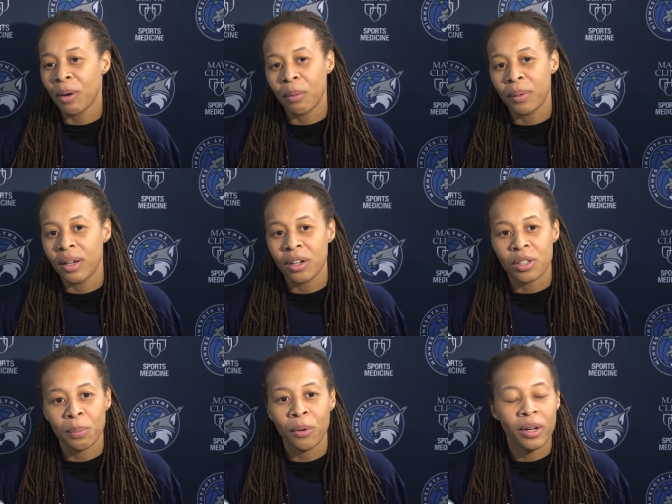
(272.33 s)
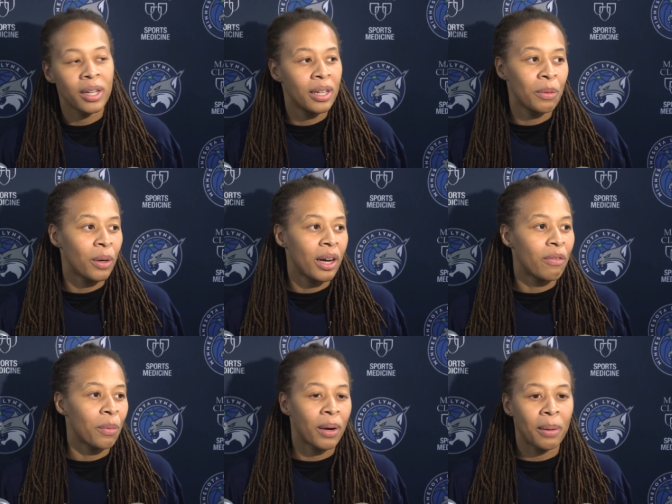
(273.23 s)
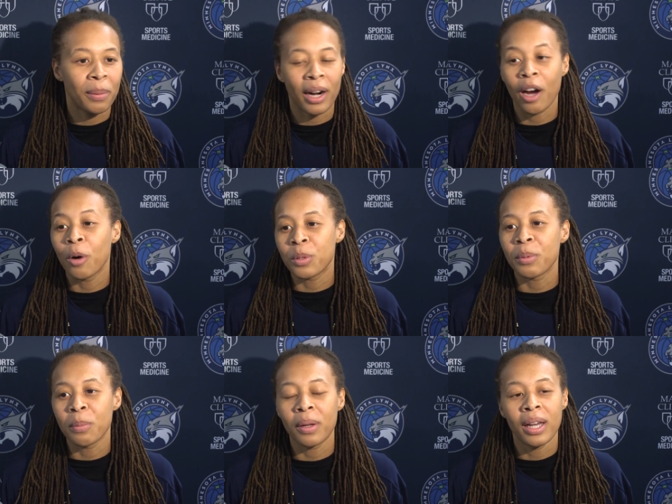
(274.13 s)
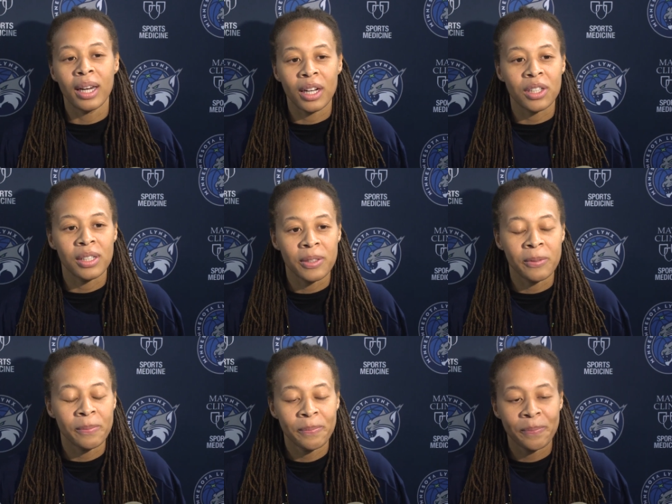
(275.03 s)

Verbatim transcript: I'll be here supporting in whatever way, but I hope to be playing next season.